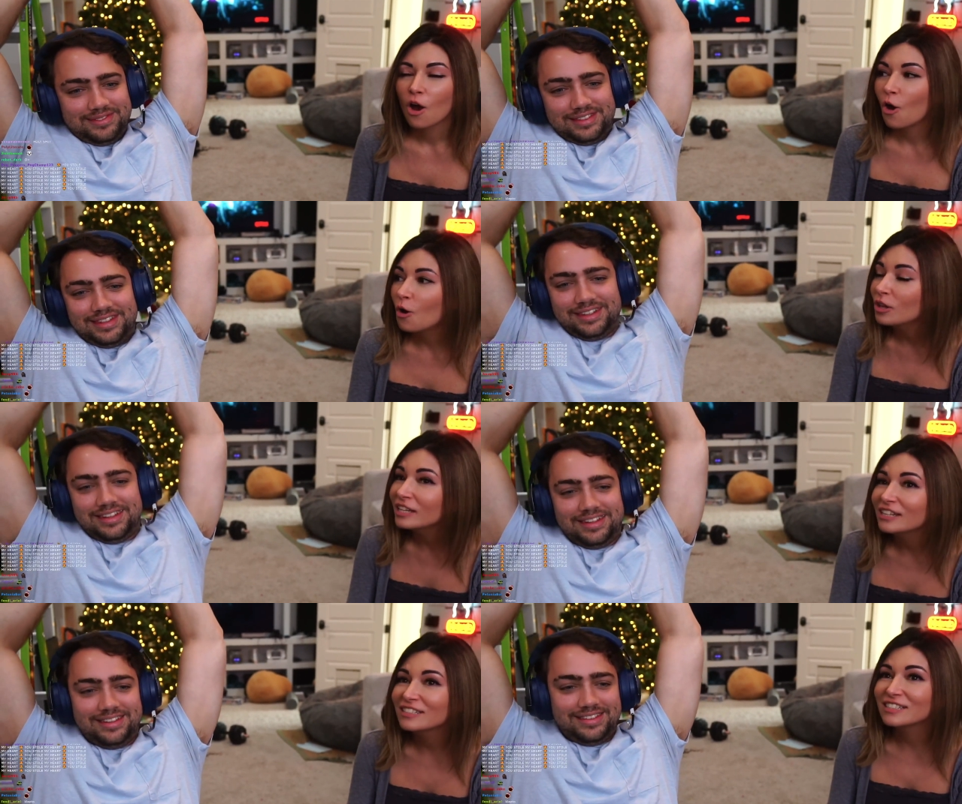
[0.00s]
Speaker 1: Holy
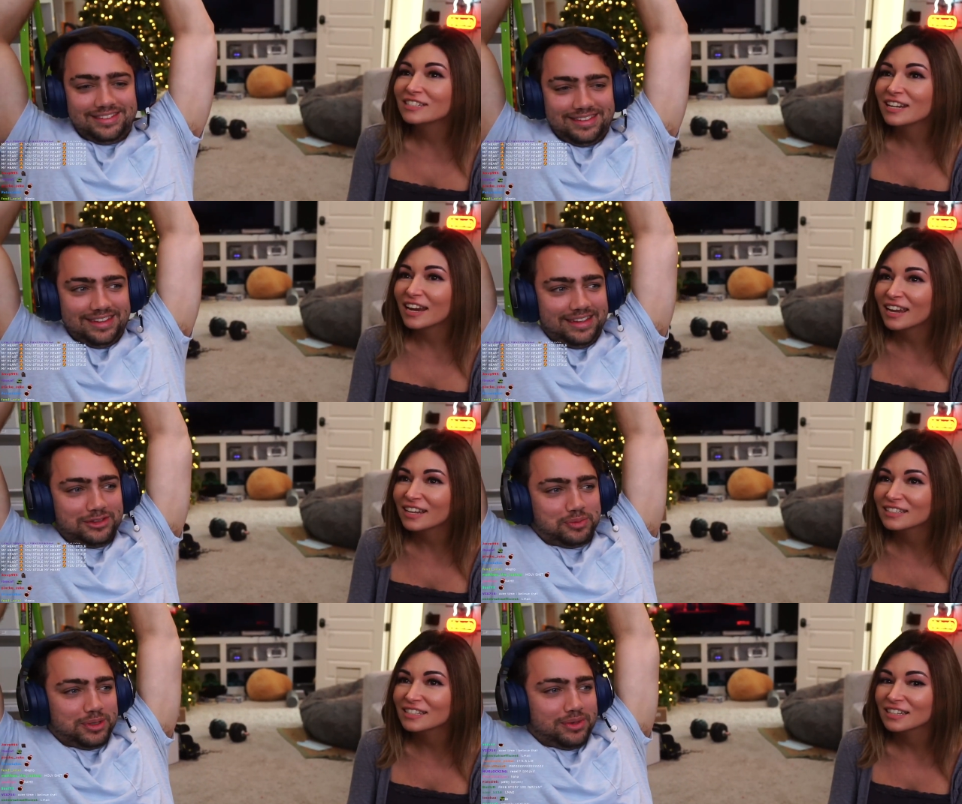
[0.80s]
shit. It was
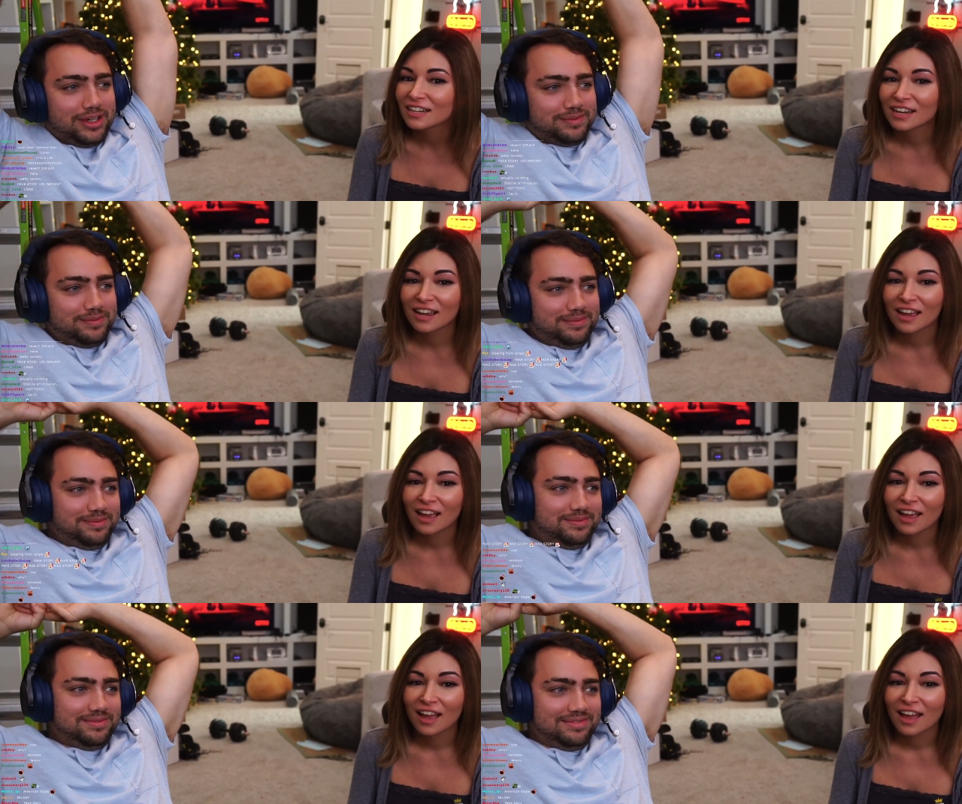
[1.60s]
pretty bad.
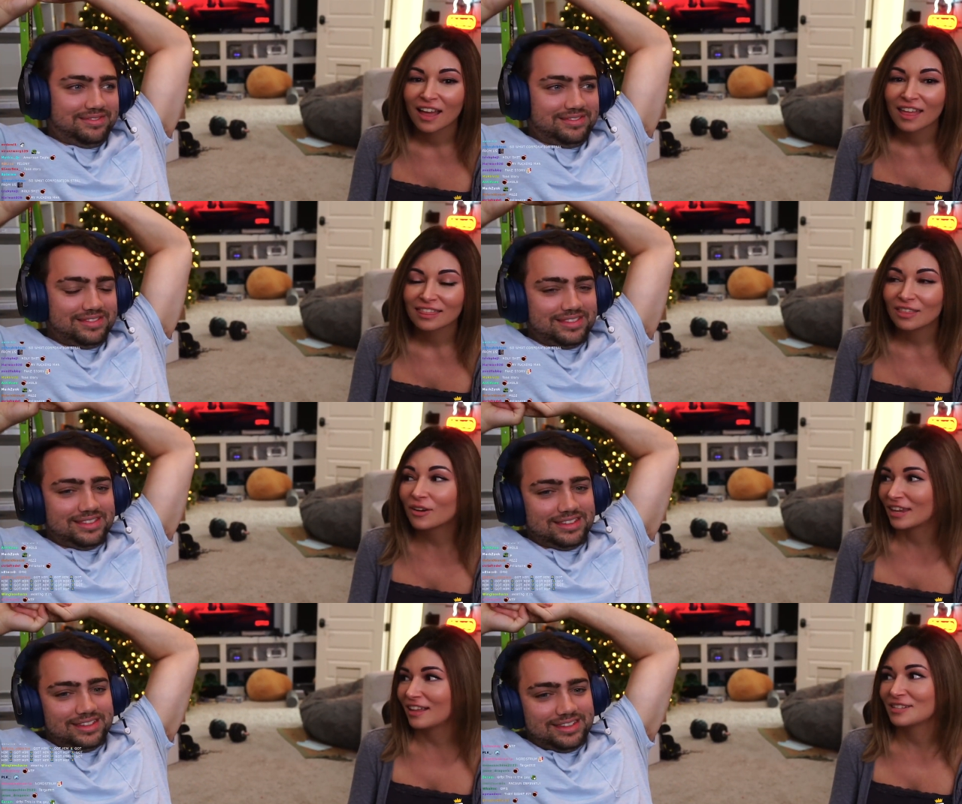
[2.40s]

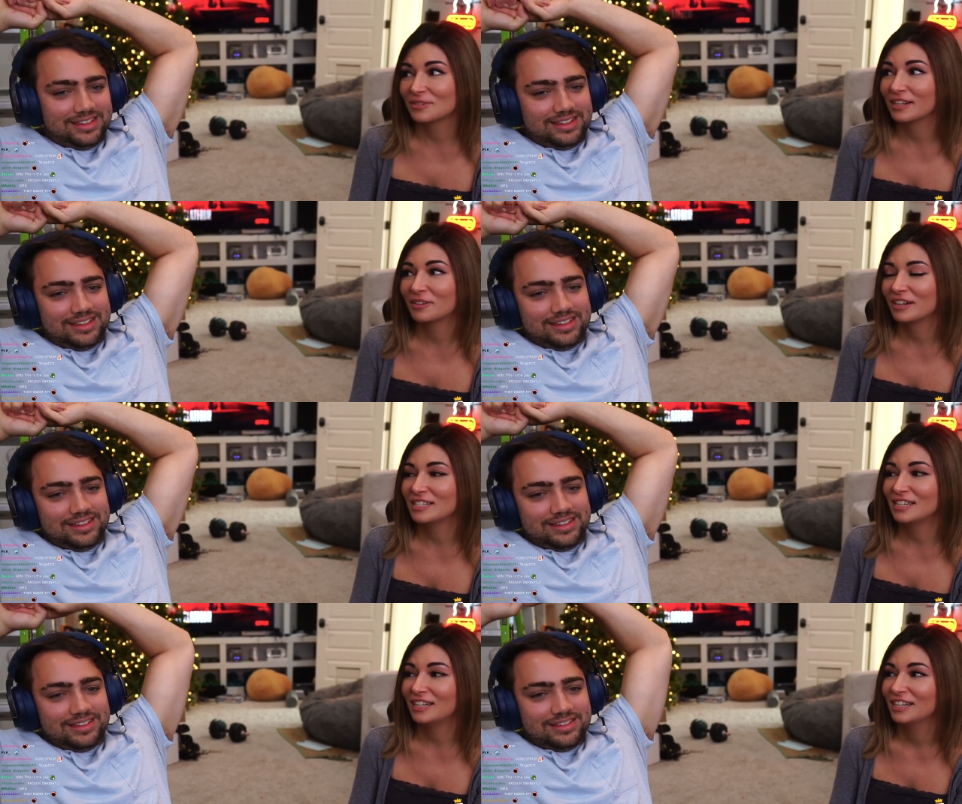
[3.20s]
Okay, that's really
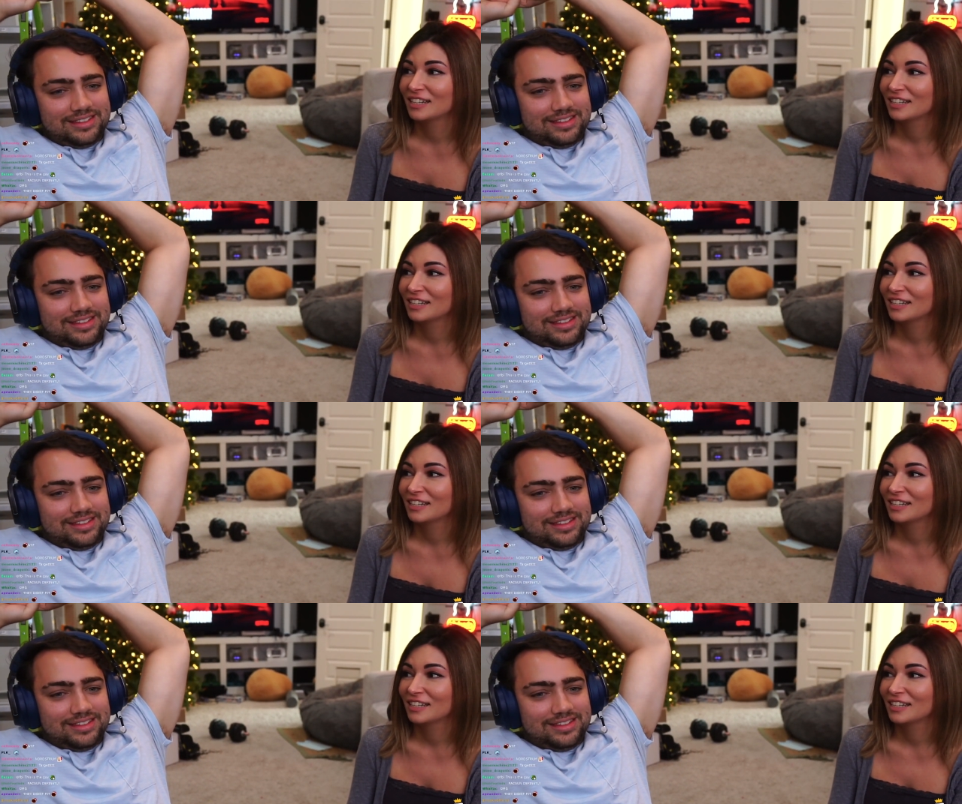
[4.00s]
crazy.